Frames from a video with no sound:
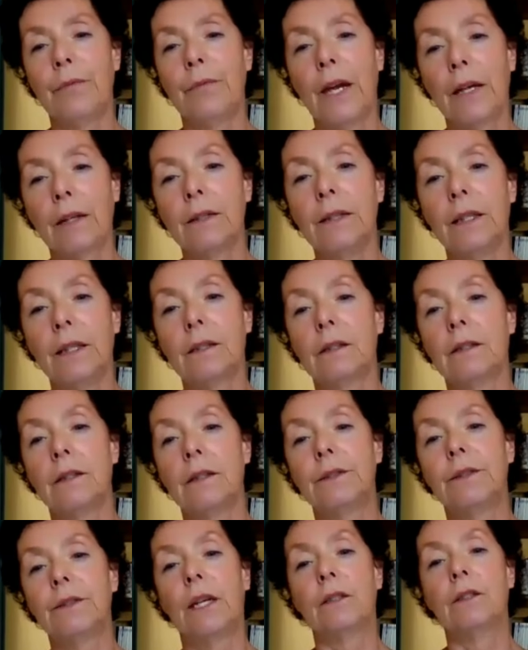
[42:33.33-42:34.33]

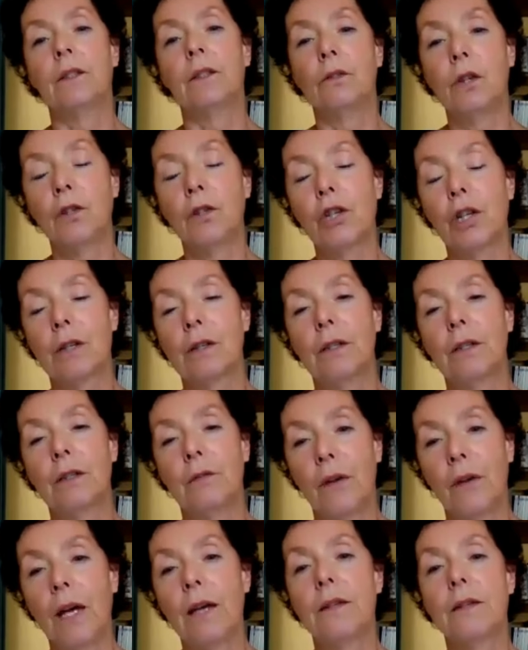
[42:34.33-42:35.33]
technical technological
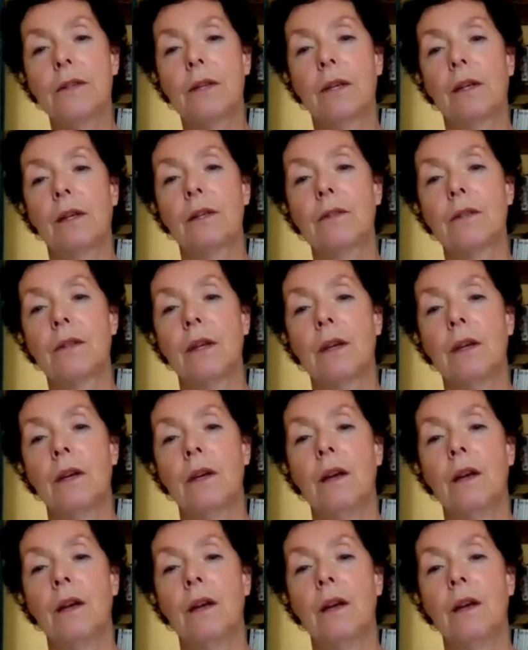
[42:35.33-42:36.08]
advances